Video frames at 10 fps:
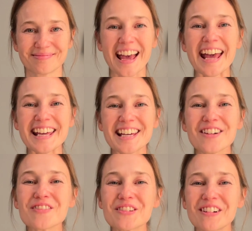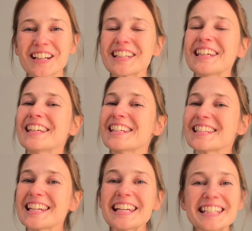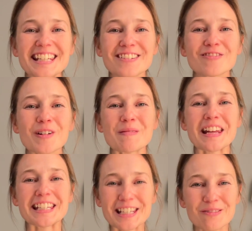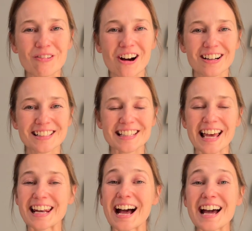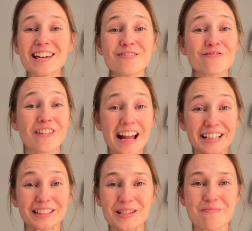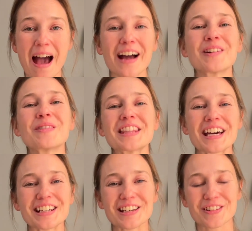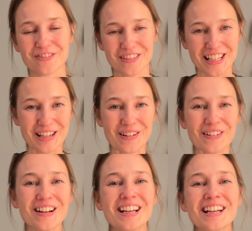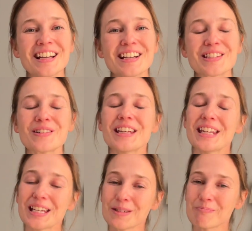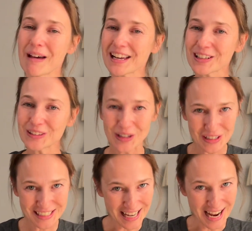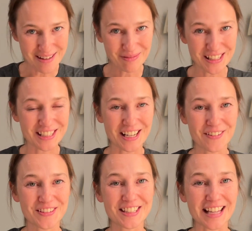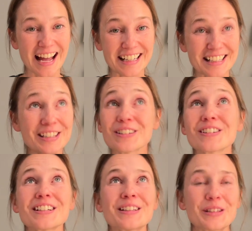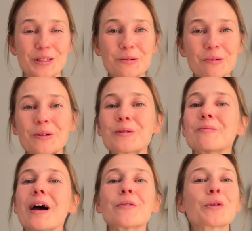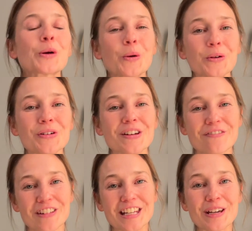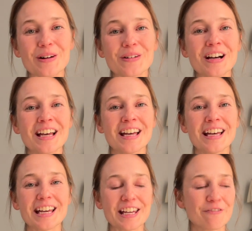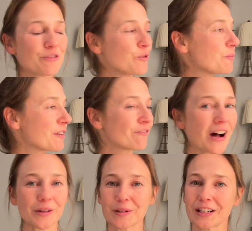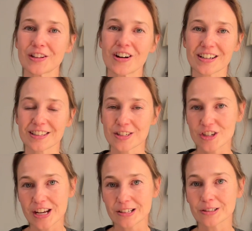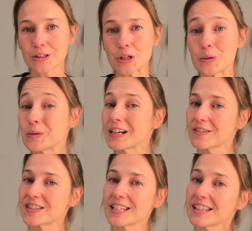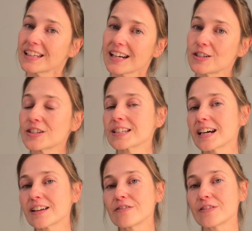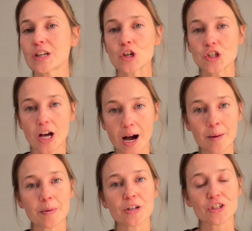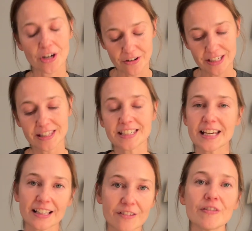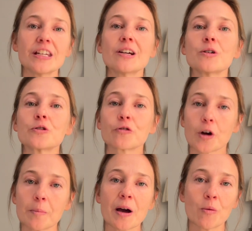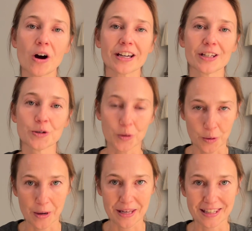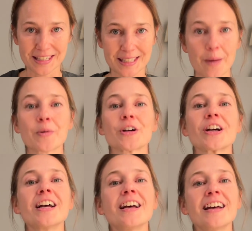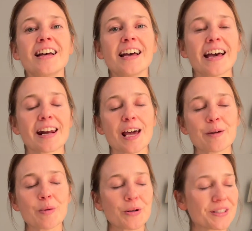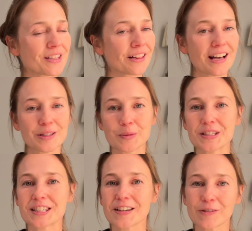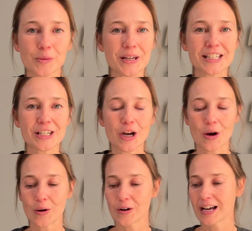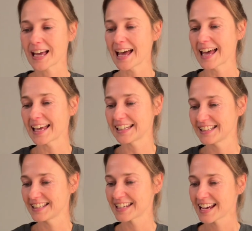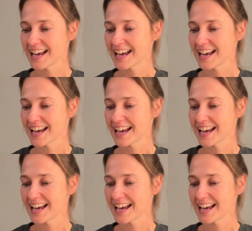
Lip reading: Hey everyone, it is Nadine from Nadine Walks, and I am finally back with another video. So it has been a long time since I've sat here in this room and recorded a video. If you've been following along on this channel, you will have seen that I just kind of finished up sharing the daily videos from my walk in Norway this summer. And I posted the last one several weeks ago, and